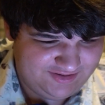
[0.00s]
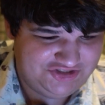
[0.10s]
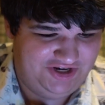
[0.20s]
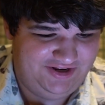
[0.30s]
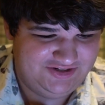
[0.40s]

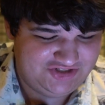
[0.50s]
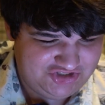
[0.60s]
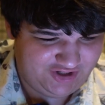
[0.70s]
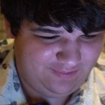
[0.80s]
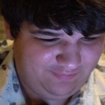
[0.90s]
Jean's
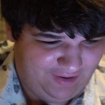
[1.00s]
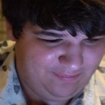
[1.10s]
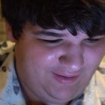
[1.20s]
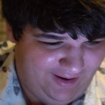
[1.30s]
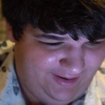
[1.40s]
chicken pot
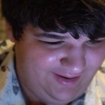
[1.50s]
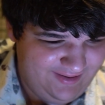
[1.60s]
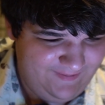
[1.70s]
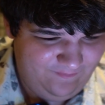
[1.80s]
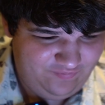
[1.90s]
pie.
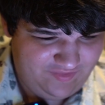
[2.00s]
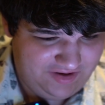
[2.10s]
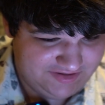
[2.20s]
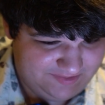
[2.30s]
It's